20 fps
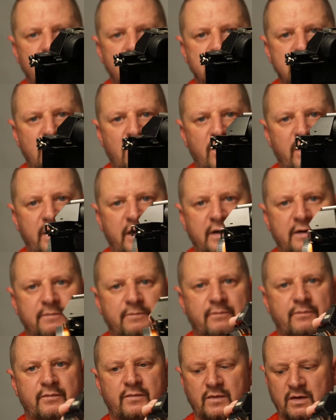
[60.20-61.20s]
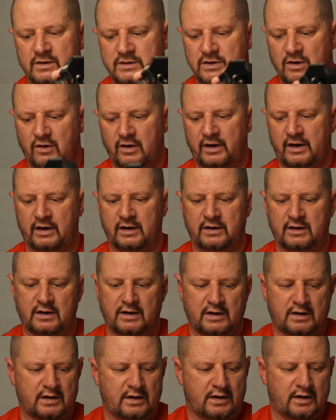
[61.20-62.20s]
Tiny, tiny,
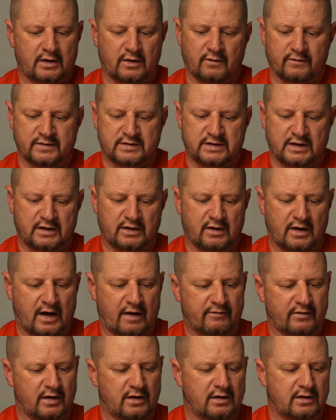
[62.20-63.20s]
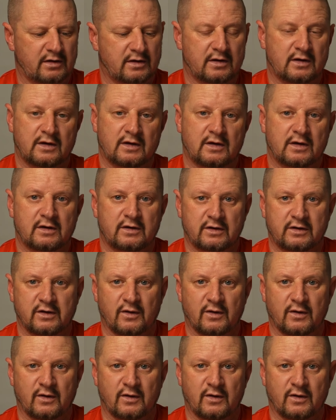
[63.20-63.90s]
and obviously you